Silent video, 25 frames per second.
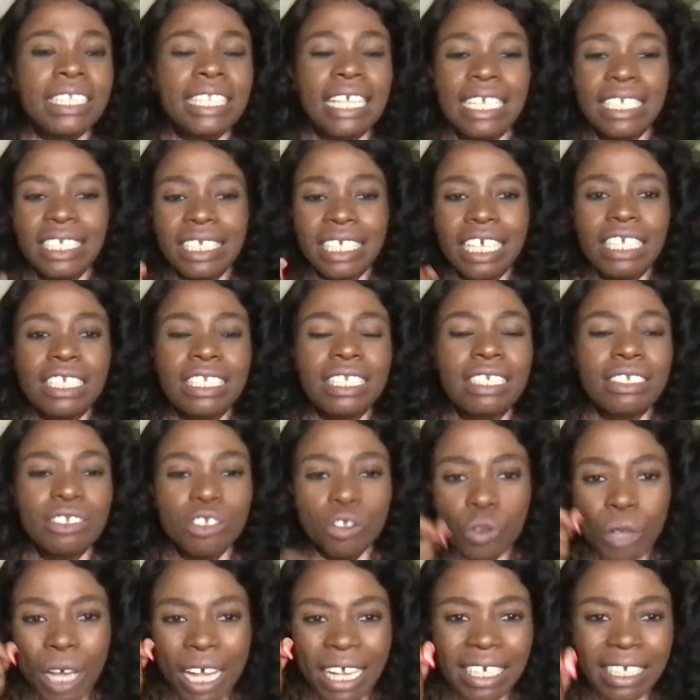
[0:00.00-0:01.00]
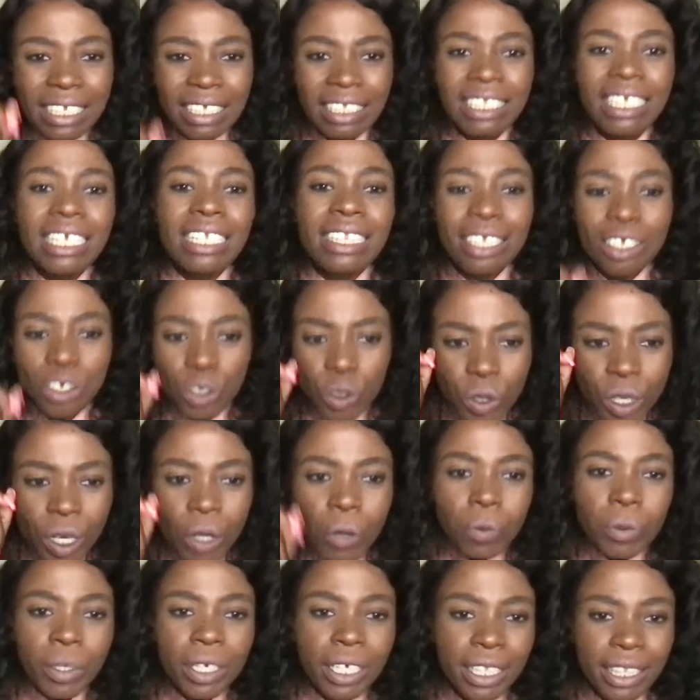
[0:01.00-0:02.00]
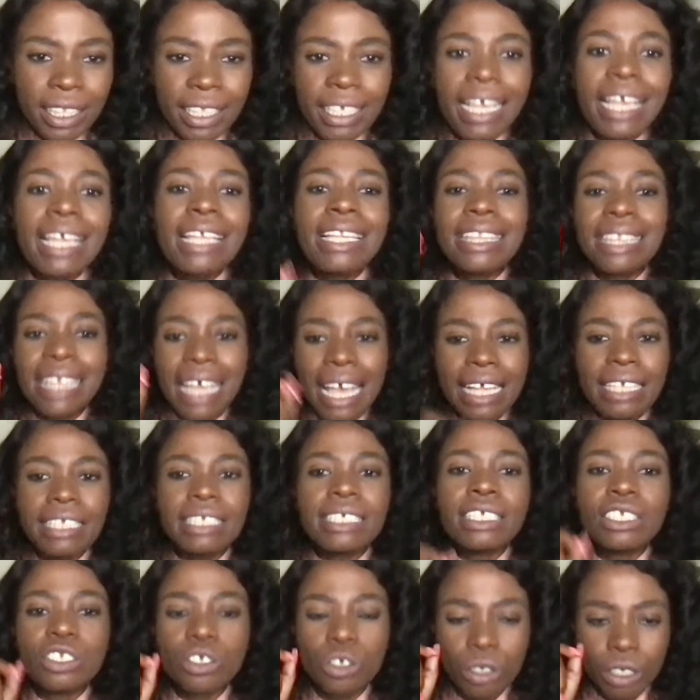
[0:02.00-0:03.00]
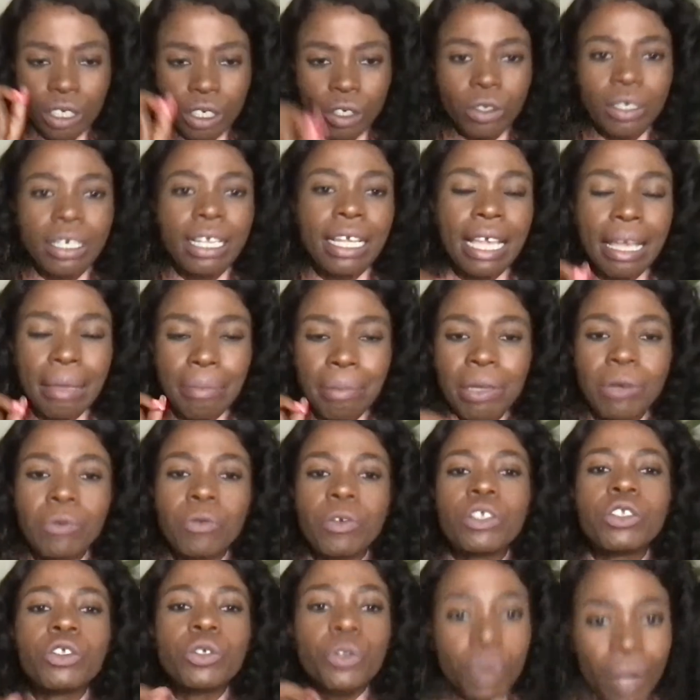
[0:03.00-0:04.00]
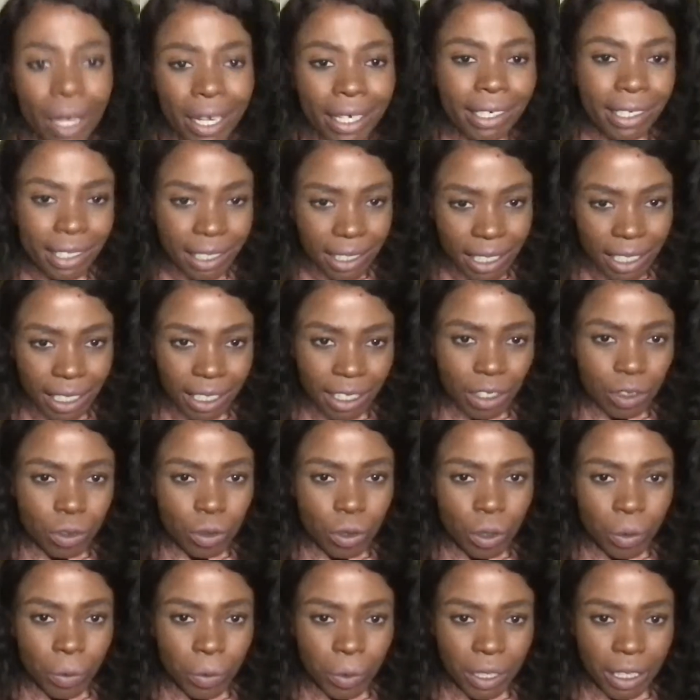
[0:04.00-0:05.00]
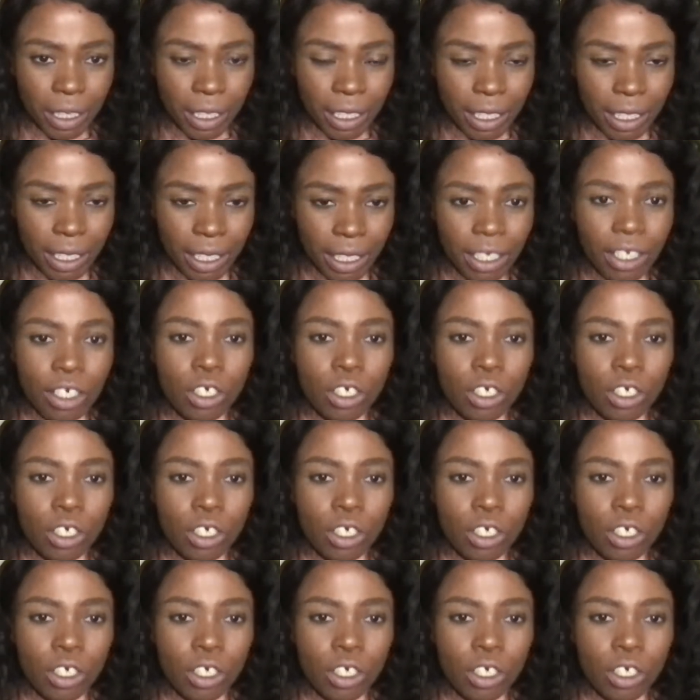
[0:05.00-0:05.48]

They just need to understand that you are worthy, and that is only going to happen when you understand that you are worthy.